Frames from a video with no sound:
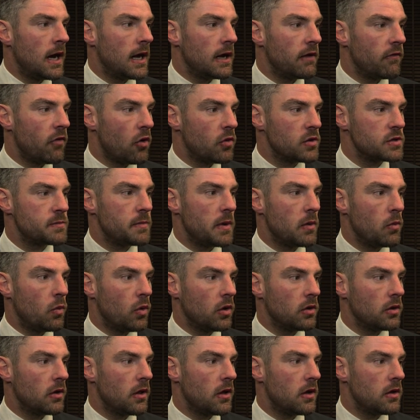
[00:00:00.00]
I've always been
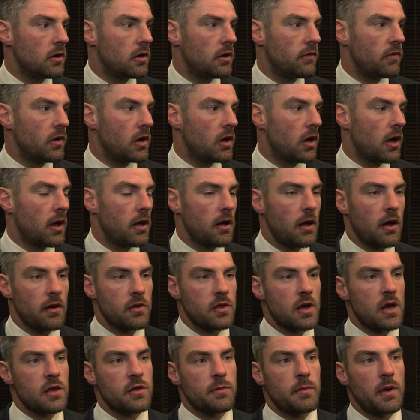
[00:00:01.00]
one that if you
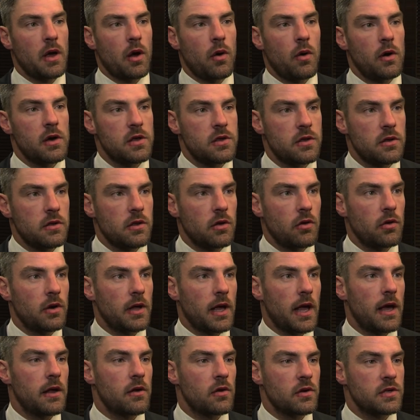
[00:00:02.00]
ask me a question, you're going
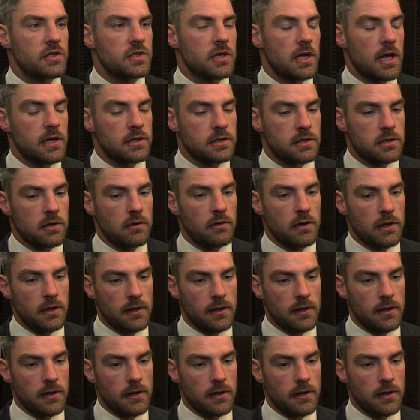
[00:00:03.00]
to get an honest answer.